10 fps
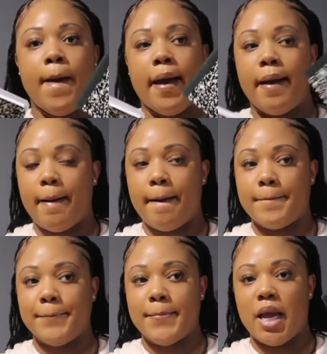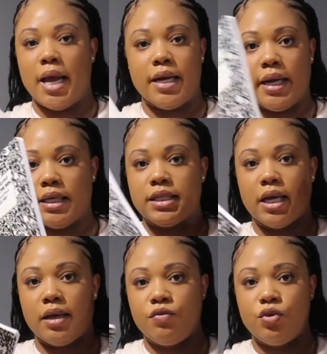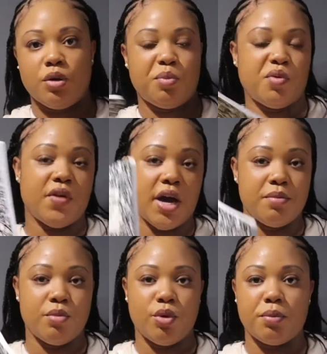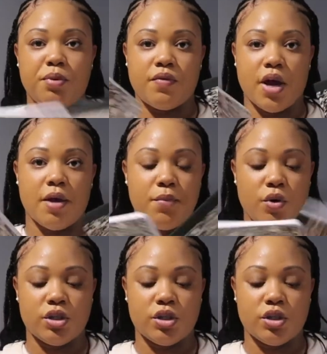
and they said if you could provide more, provide more.